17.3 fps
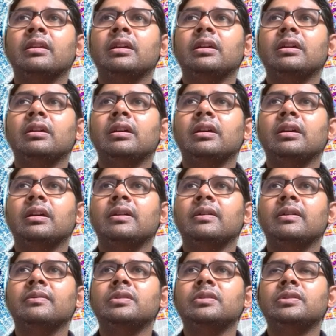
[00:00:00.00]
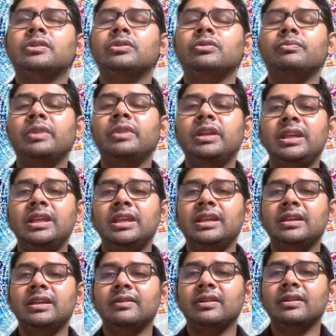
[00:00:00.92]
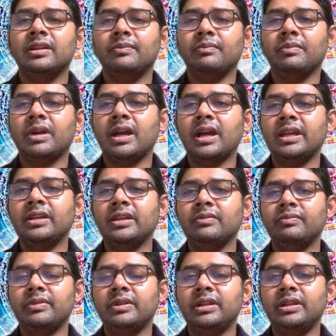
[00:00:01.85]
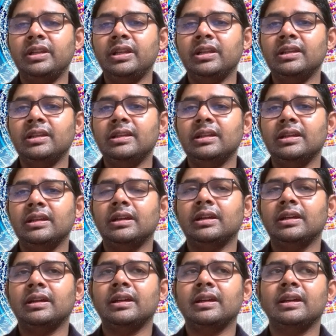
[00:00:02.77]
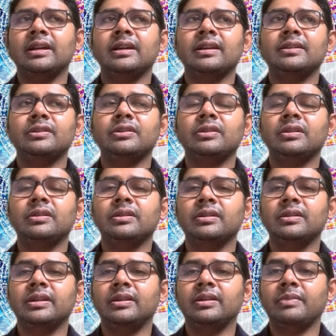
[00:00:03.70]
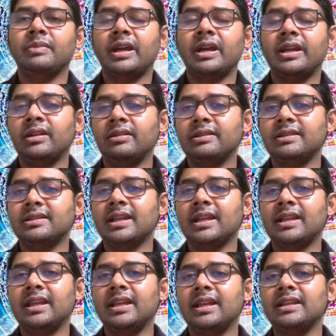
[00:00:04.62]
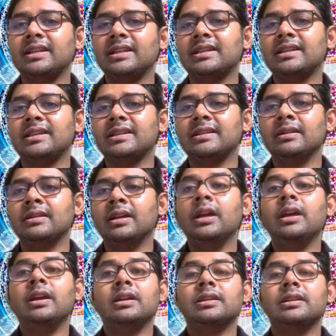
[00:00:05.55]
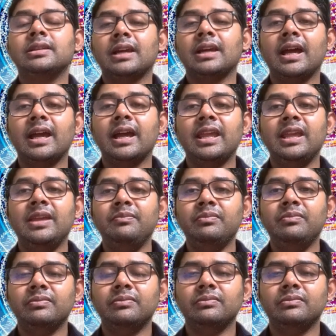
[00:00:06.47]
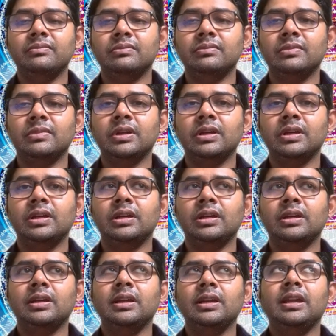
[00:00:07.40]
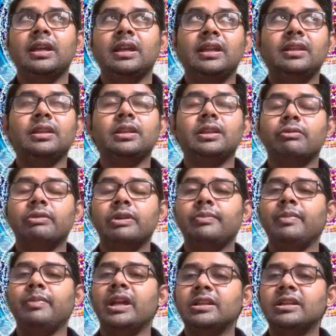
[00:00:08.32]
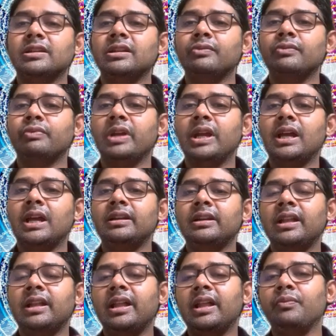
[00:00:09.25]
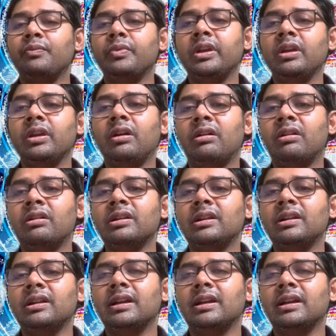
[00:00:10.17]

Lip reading: To me, in my opinion, in my understanding, time in the three-dimensional reality that we are